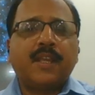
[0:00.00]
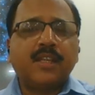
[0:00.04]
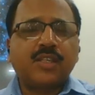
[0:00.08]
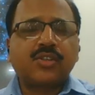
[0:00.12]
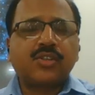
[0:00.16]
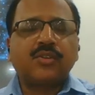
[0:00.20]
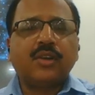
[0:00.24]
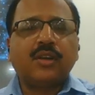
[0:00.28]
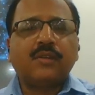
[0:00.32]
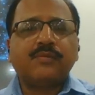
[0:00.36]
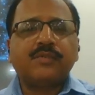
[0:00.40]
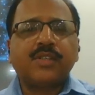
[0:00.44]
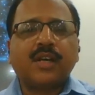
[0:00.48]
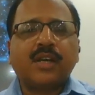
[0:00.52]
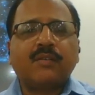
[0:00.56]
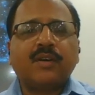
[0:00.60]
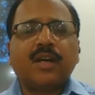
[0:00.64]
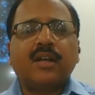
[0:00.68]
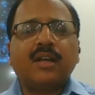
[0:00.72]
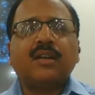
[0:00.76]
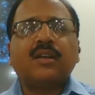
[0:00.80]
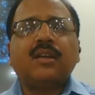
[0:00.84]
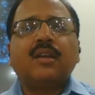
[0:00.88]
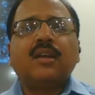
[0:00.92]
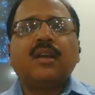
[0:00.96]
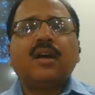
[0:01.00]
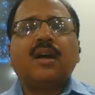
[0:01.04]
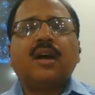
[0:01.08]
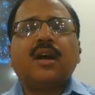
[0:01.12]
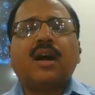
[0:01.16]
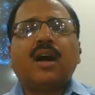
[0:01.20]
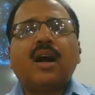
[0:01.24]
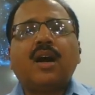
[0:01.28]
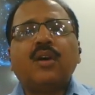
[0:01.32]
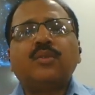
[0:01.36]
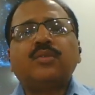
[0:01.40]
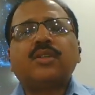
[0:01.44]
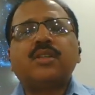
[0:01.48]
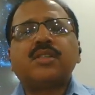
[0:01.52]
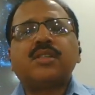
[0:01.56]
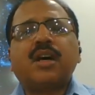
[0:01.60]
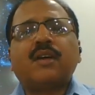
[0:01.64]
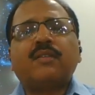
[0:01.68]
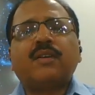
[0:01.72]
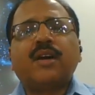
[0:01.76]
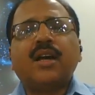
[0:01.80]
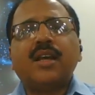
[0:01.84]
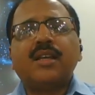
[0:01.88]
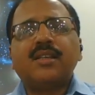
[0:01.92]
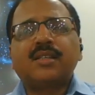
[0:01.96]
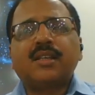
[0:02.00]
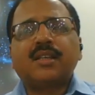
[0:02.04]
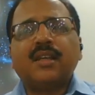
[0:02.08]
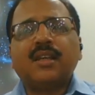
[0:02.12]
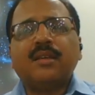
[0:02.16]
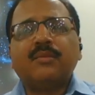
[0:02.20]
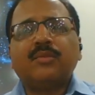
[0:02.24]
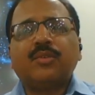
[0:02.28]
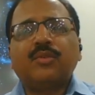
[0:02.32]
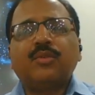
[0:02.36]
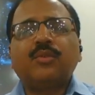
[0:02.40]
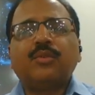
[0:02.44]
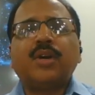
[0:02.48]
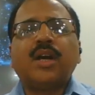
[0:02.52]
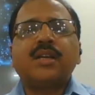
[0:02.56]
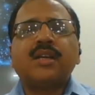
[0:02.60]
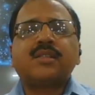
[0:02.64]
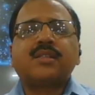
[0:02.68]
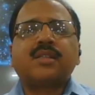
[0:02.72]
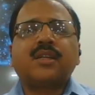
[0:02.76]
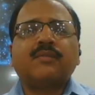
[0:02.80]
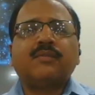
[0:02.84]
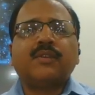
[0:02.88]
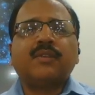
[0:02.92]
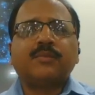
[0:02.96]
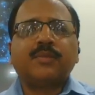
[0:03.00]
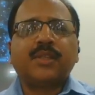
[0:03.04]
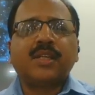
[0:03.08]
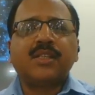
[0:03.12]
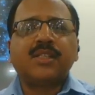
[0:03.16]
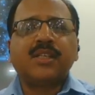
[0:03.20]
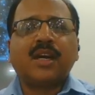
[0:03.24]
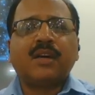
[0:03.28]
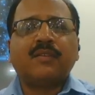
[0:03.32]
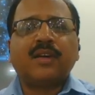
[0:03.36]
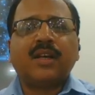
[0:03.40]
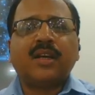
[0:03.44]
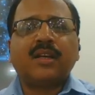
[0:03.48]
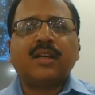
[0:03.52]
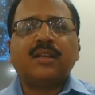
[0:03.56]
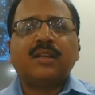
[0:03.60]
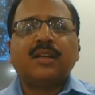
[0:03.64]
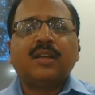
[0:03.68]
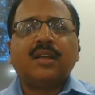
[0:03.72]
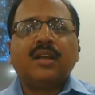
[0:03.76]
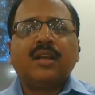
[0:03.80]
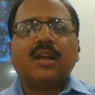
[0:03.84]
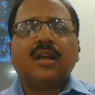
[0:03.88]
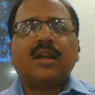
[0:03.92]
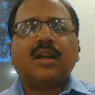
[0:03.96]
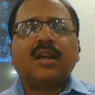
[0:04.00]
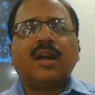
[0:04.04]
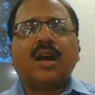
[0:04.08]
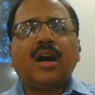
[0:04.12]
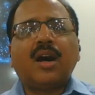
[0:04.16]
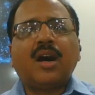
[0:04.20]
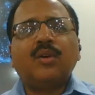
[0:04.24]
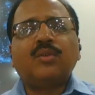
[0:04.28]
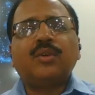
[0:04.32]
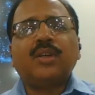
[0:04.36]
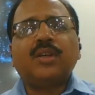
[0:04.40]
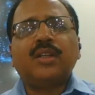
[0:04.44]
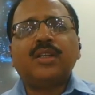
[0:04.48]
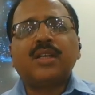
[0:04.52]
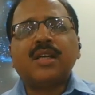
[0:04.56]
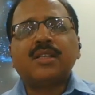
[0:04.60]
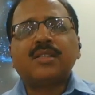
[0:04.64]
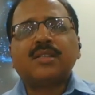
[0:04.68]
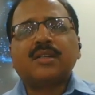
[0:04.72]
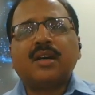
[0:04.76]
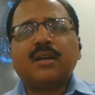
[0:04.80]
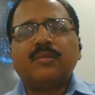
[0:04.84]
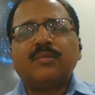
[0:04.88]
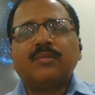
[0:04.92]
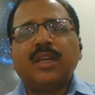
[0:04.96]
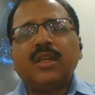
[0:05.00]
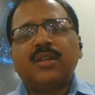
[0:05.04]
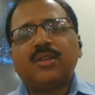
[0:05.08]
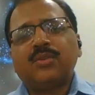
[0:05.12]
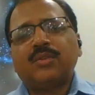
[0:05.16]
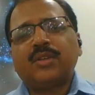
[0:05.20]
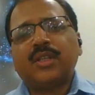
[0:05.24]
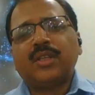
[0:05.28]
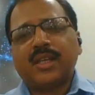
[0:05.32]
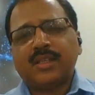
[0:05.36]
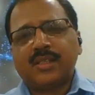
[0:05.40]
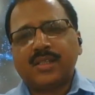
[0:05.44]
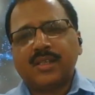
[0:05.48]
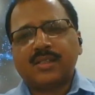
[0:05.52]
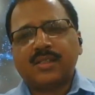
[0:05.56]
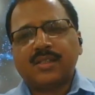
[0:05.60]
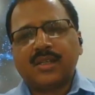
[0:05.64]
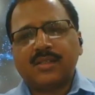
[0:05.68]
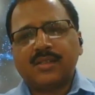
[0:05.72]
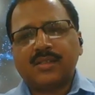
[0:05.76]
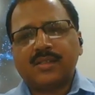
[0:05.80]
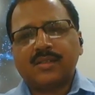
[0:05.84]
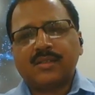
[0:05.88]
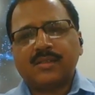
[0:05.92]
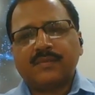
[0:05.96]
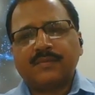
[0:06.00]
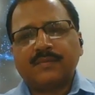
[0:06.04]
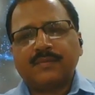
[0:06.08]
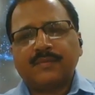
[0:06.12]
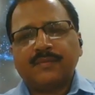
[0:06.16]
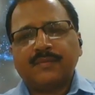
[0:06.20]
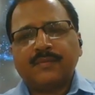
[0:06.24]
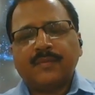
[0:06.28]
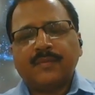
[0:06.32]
history of Java, how the Java has came, who has developed the Java, and how it has come into the existence.